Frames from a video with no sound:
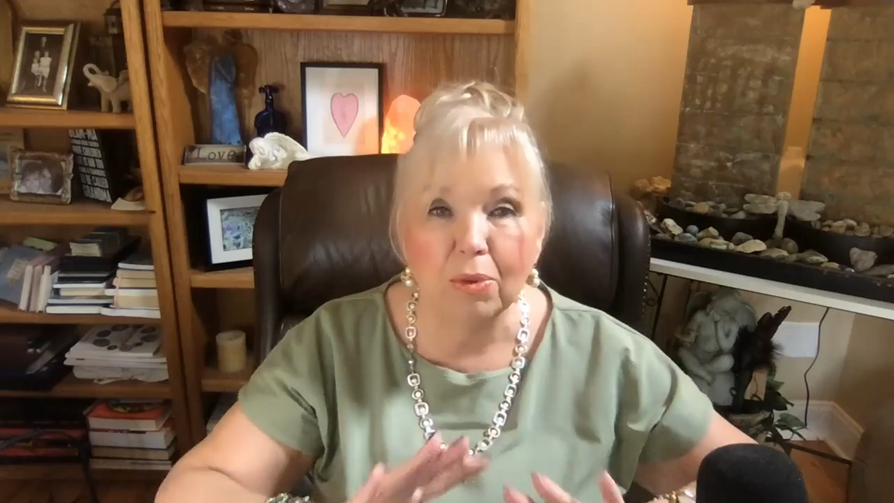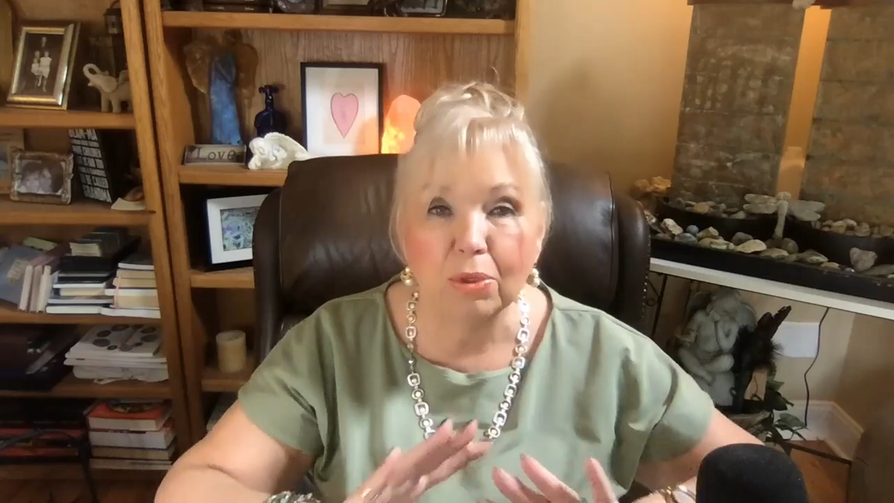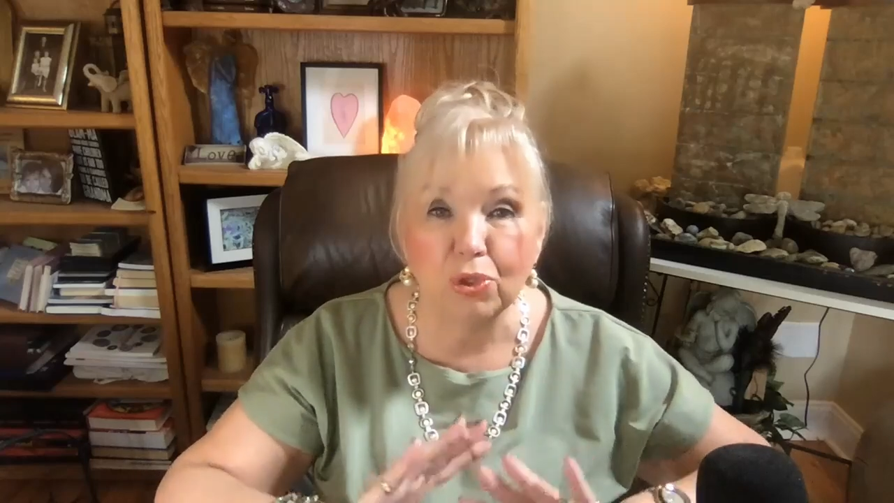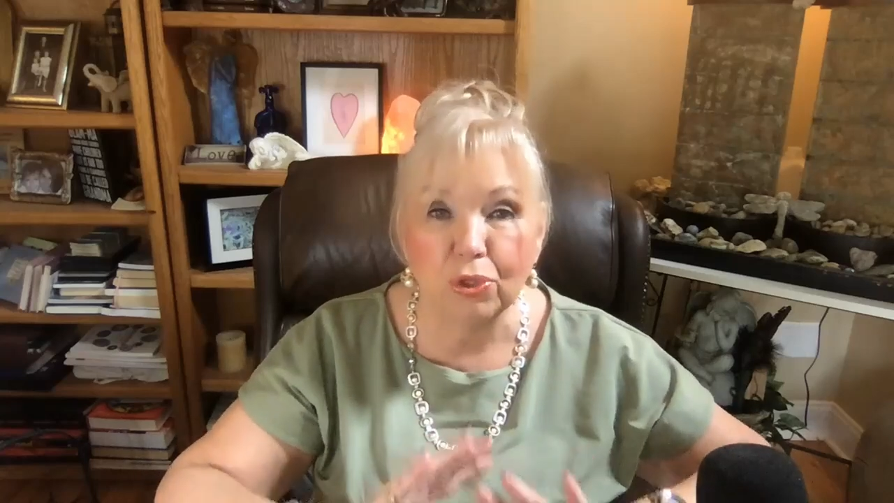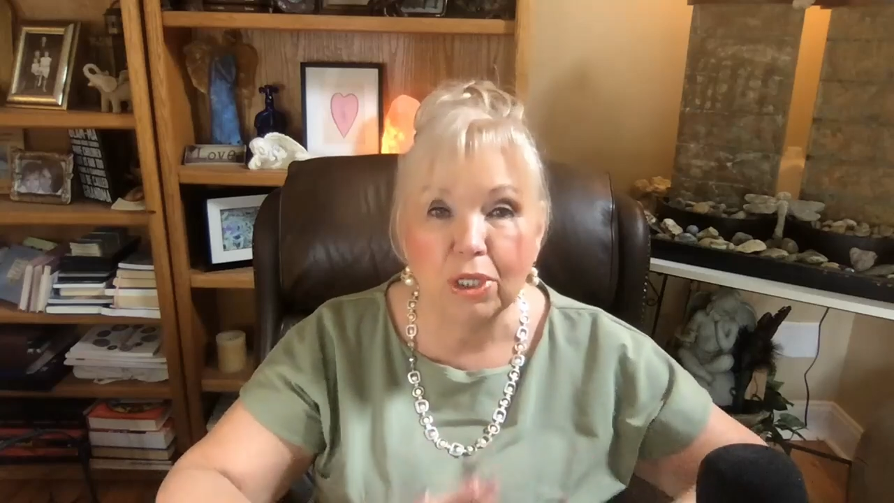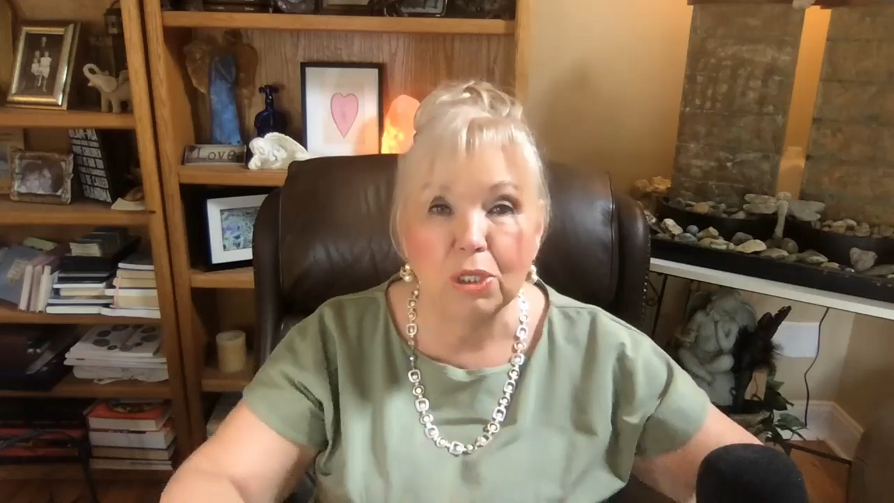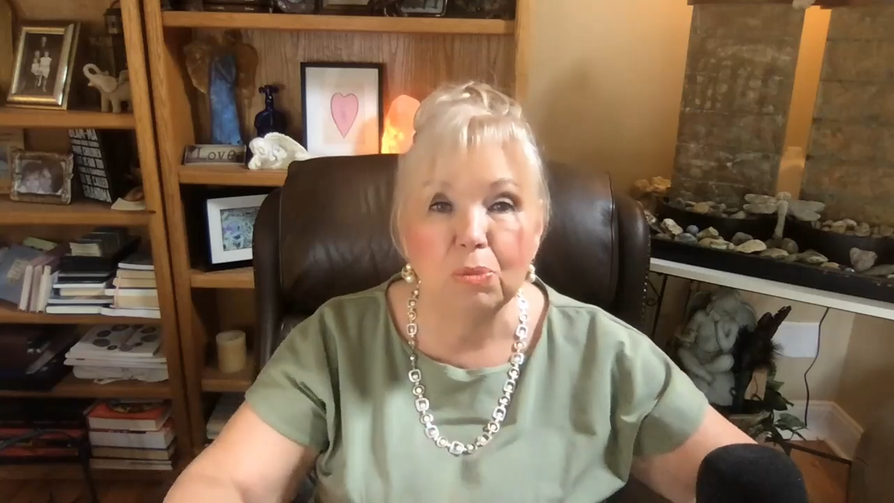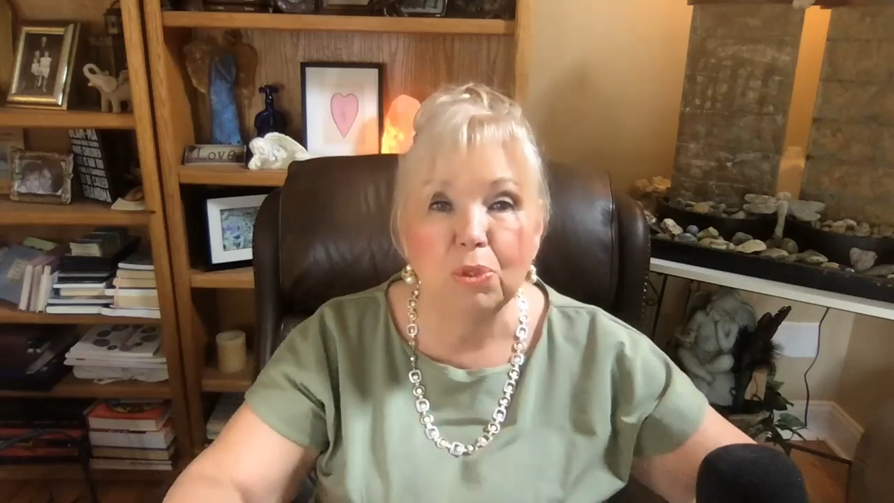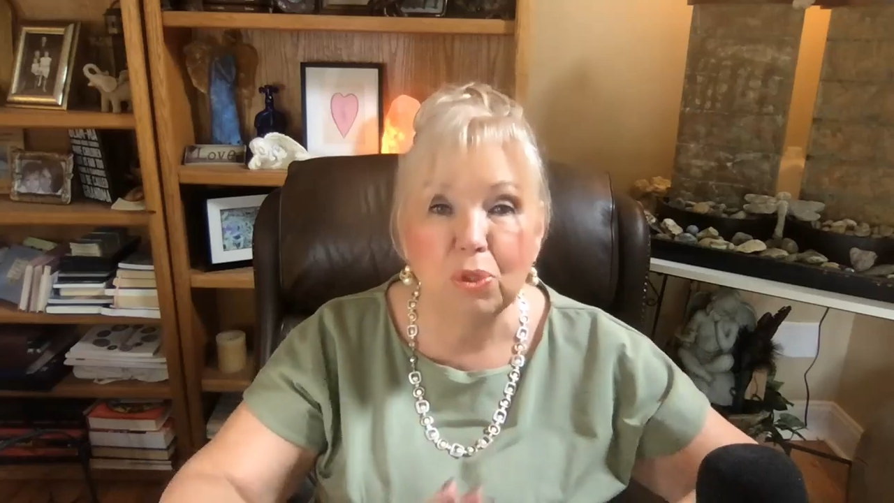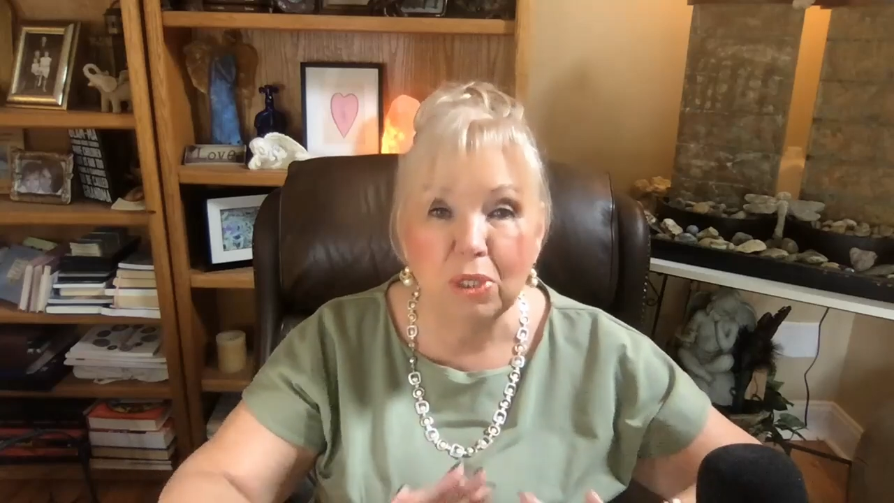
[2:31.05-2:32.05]
we're
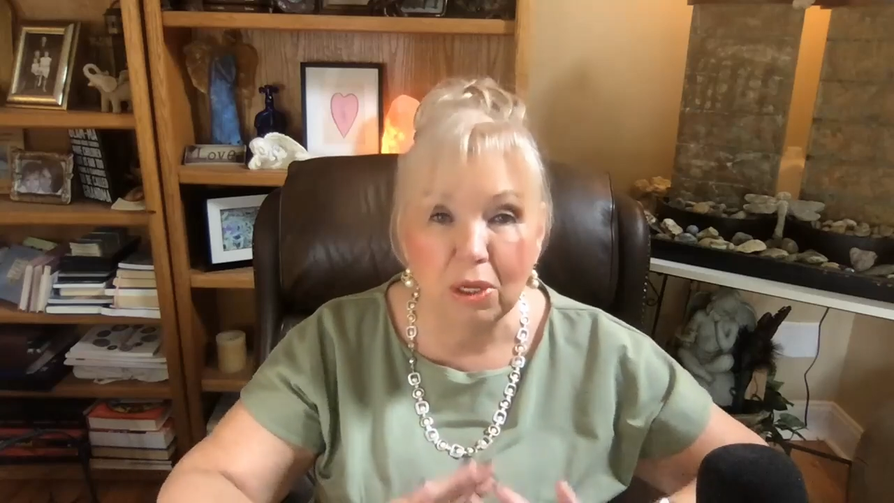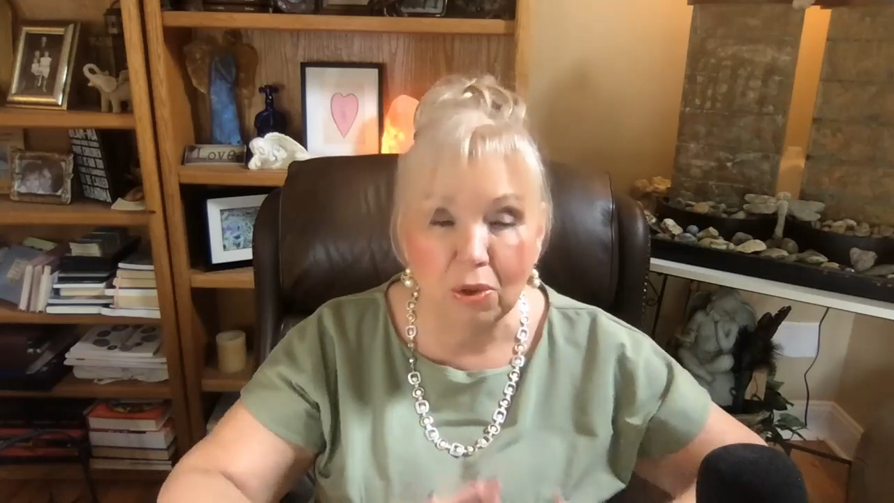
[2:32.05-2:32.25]
transmuting